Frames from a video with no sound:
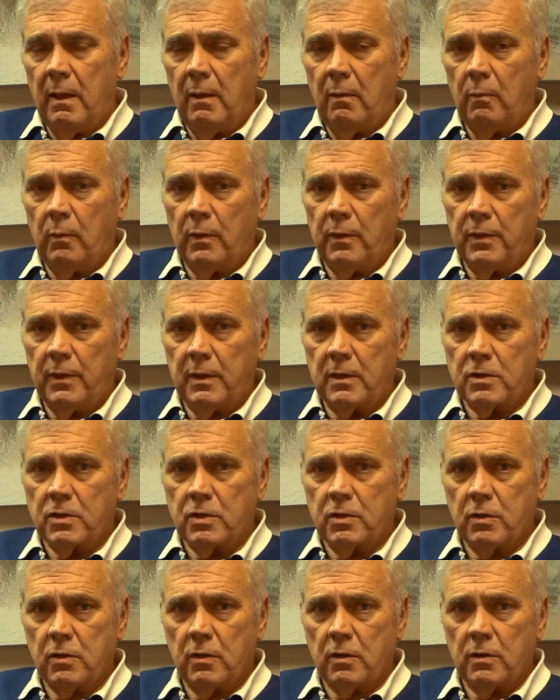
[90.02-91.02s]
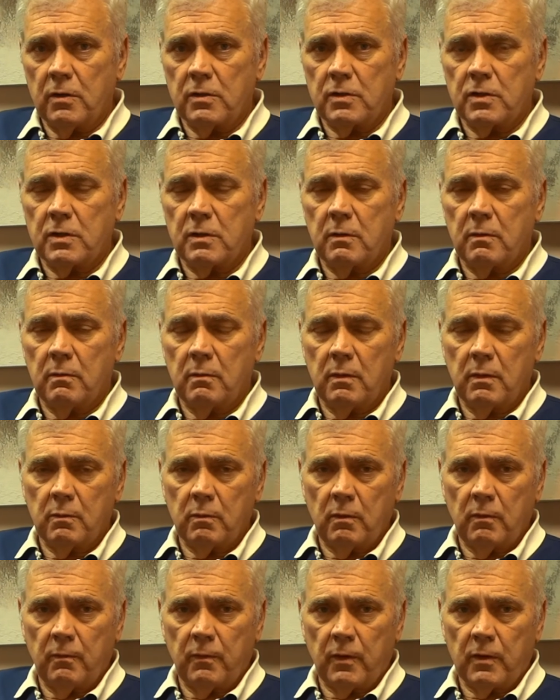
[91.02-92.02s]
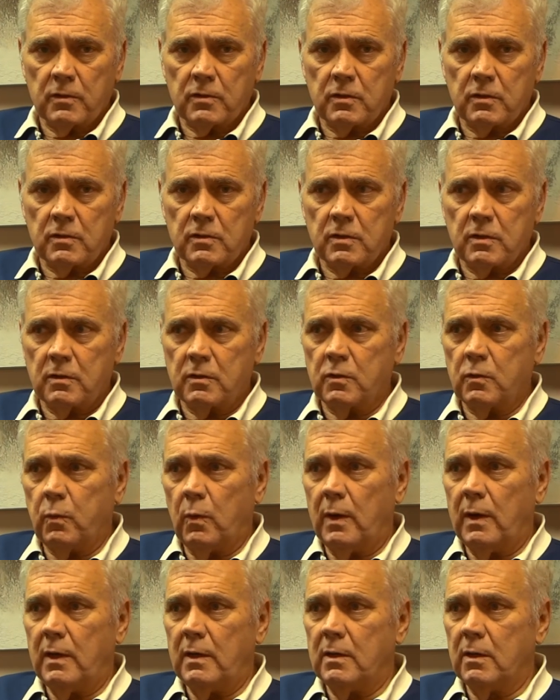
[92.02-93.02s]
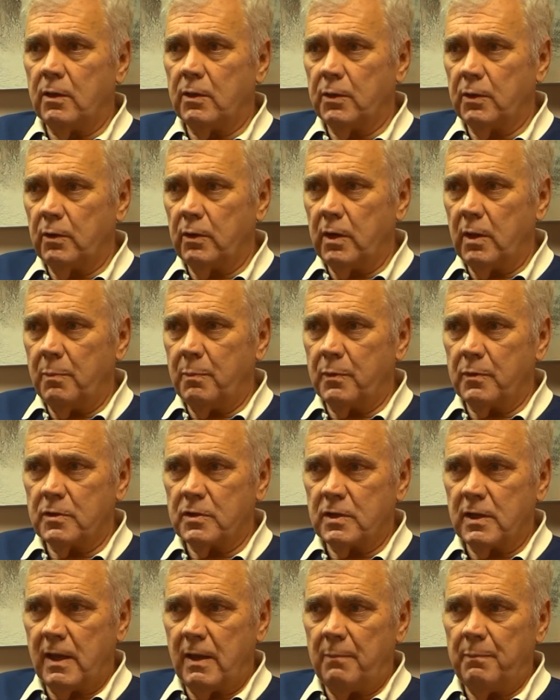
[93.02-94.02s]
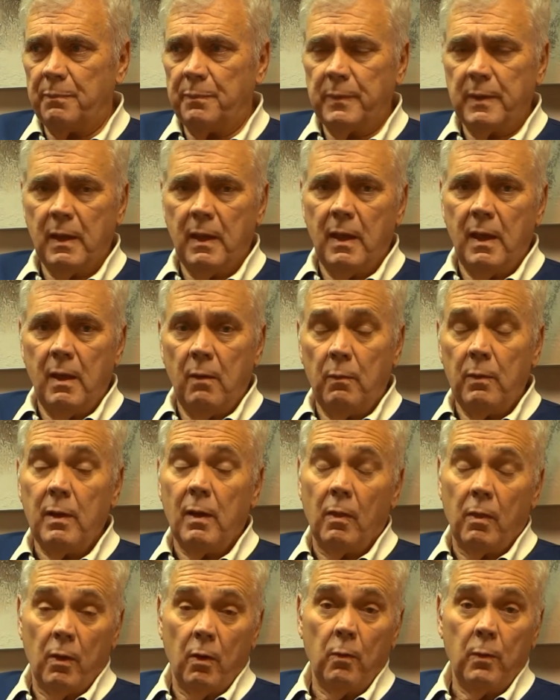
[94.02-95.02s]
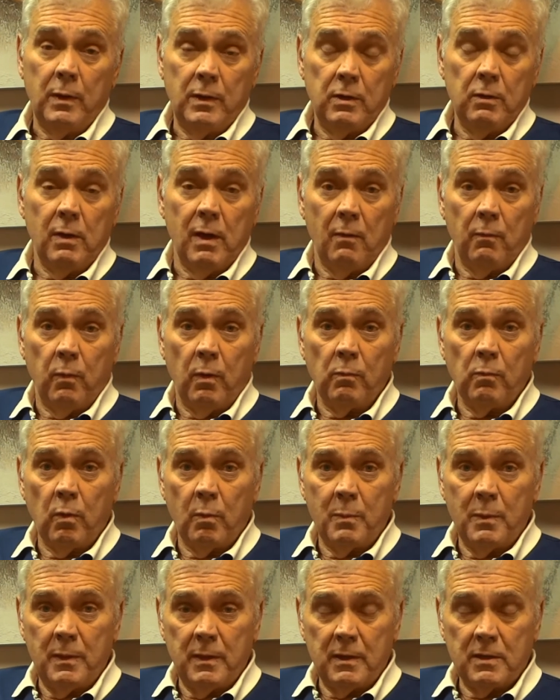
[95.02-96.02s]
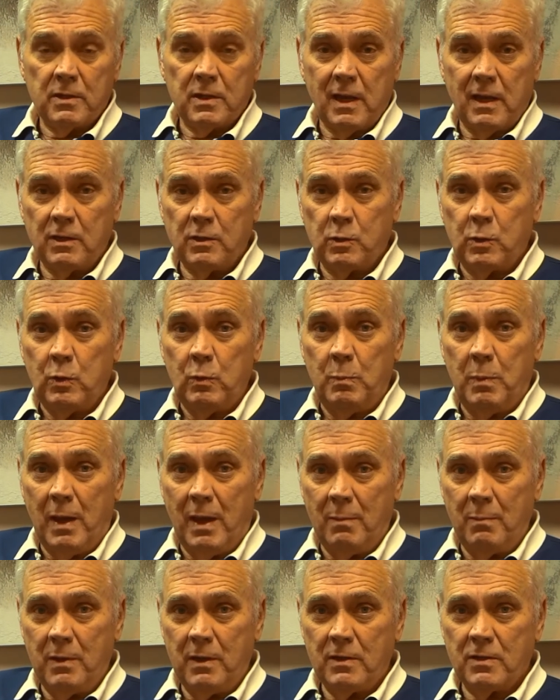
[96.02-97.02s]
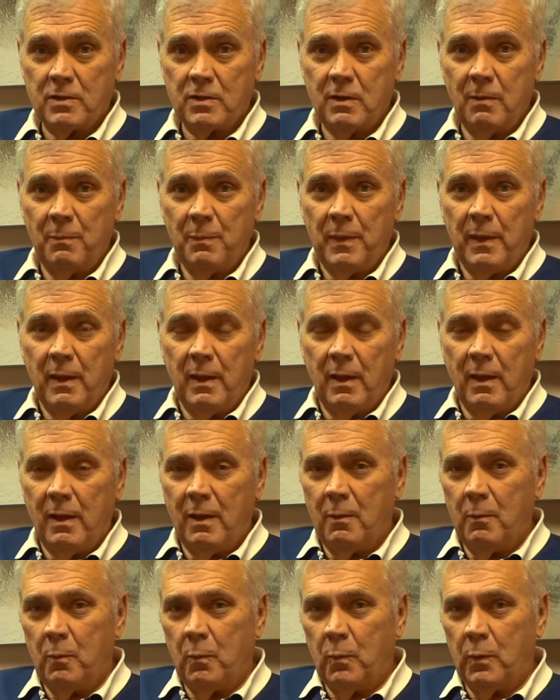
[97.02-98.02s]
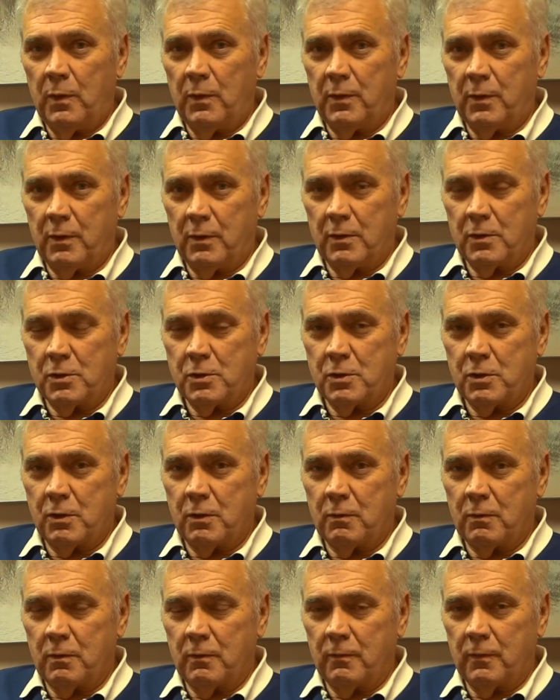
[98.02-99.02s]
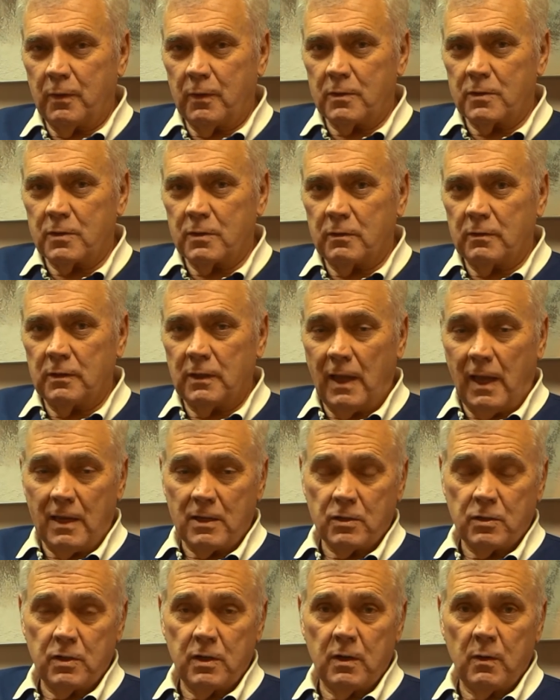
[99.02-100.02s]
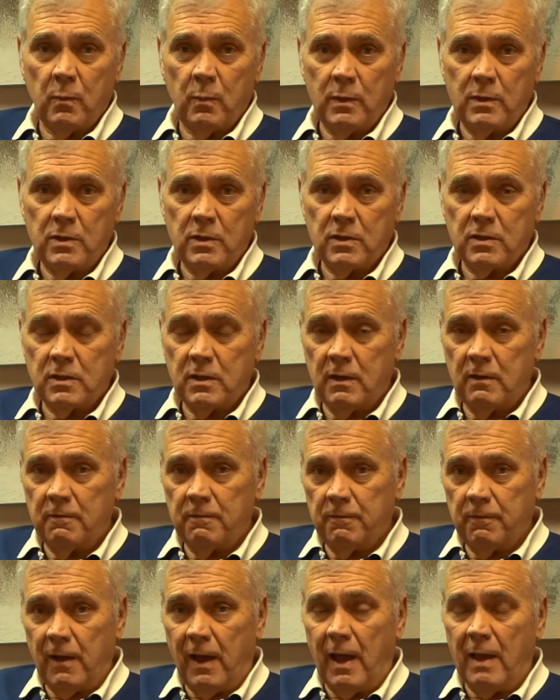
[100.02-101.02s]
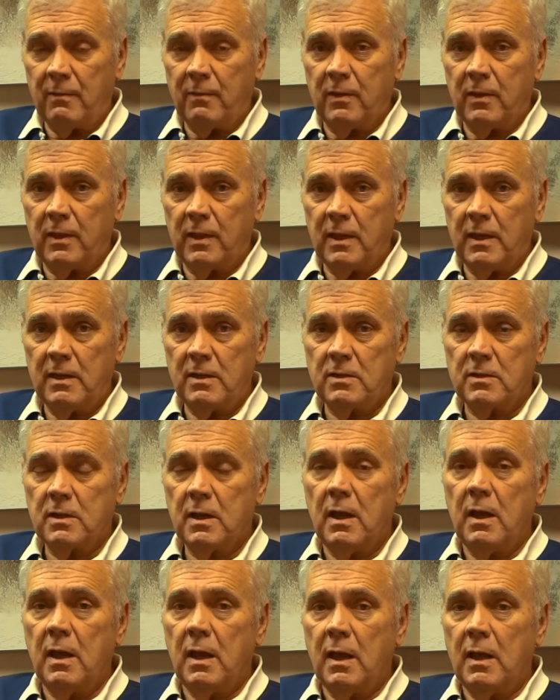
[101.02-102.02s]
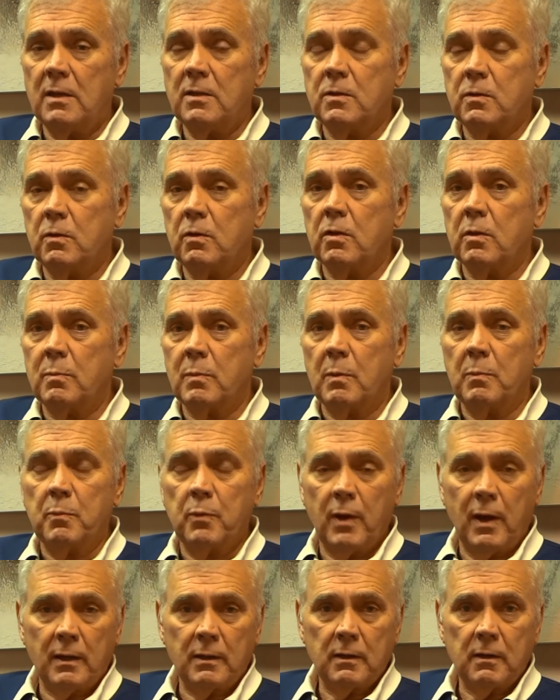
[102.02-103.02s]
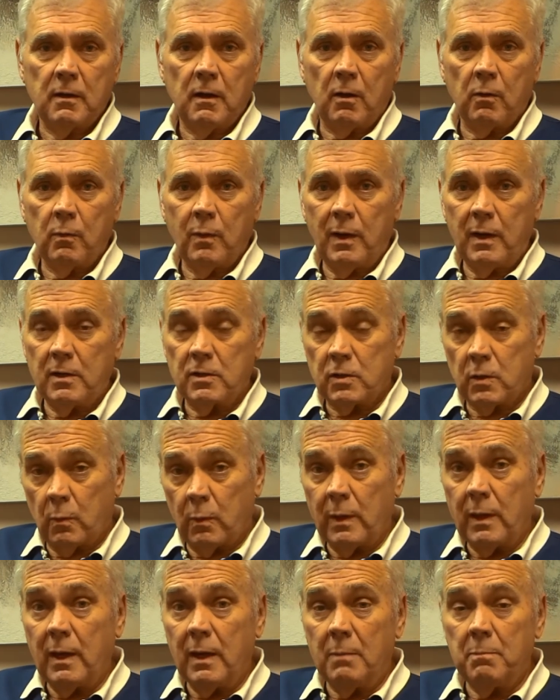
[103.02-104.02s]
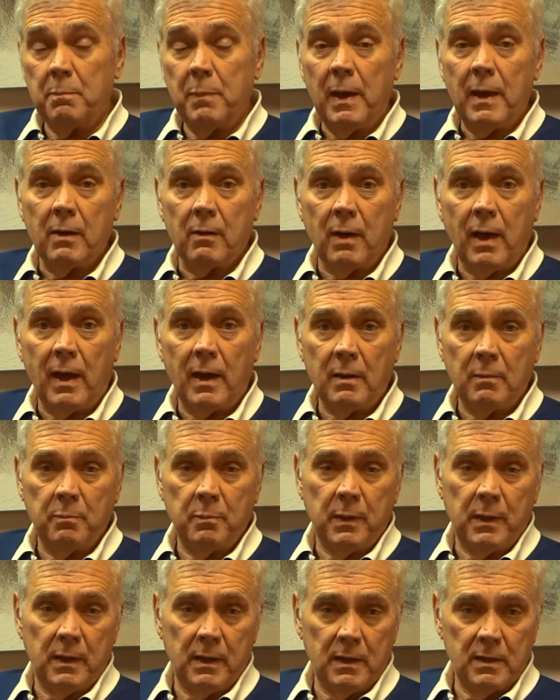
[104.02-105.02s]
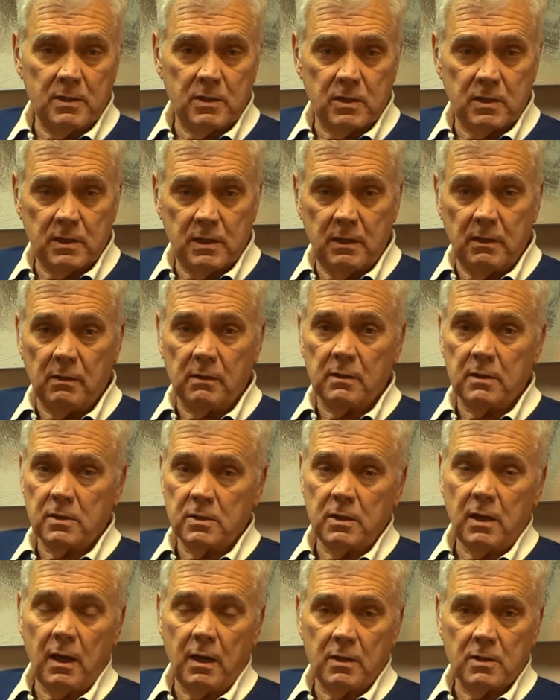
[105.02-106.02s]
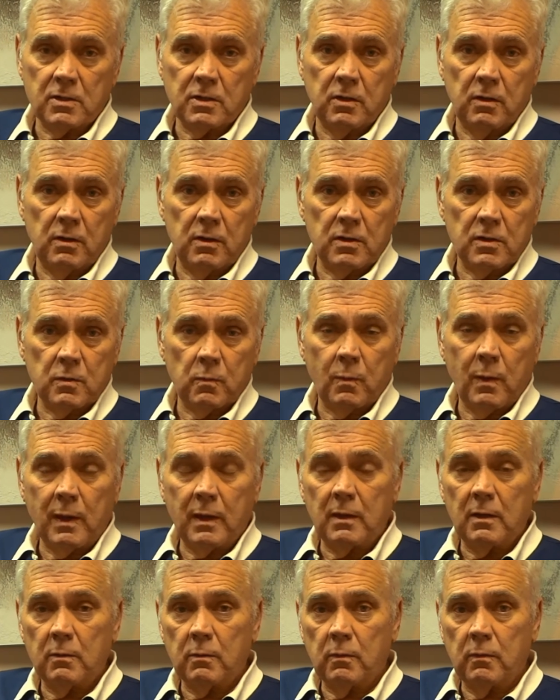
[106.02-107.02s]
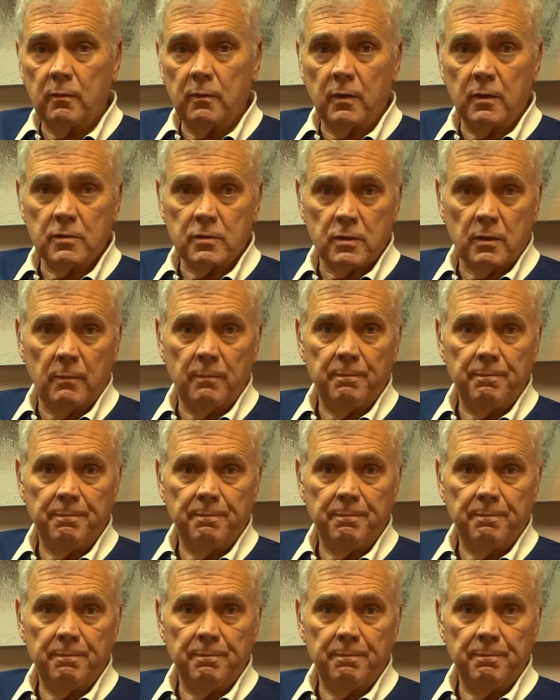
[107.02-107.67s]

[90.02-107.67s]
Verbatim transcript: With the Essures, the reversals are 20 to 30 percent, we, although we do have one woman that's had two babies uh, with her Essure reversal. Last year we just did five of these and two of them are pregnant already. So we're getting better at it, but it's still is not as good as a regular reversal.